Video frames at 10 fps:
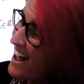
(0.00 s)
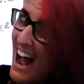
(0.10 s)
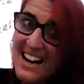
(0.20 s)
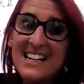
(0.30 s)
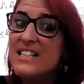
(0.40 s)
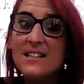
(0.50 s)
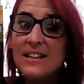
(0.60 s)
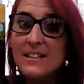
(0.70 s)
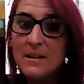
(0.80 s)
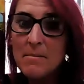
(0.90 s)
and it
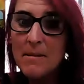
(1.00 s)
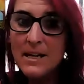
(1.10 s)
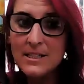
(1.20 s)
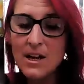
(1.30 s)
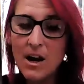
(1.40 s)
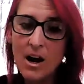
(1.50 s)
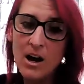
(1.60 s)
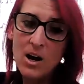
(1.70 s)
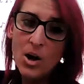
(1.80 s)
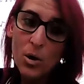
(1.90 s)
doesn't
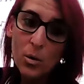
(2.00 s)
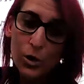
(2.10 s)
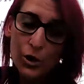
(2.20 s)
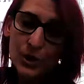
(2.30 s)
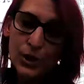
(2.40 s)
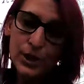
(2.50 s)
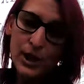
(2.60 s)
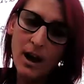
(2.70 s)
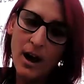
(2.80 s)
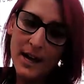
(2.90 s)
matter what you
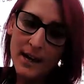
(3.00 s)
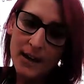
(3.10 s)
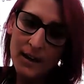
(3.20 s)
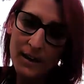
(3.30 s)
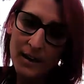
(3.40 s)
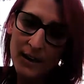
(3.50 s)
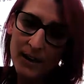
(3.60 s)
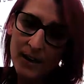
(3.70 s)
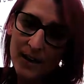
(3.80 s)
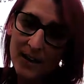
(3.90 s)
look like.
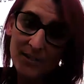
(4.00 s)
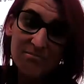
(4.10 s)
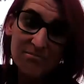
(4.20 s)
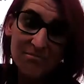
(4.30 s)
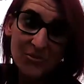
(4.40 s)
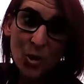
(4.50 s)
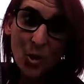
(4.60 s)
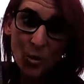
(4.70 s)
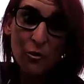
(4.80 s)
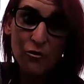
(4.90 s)
You're
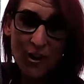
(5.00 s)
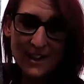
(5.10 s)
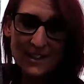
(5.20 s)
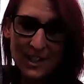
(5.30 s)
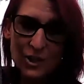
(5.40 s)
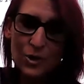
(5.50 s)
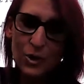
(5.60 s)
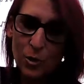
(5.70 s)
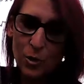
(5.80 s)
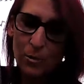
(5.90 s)
all friends and you
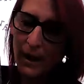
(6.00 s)
can all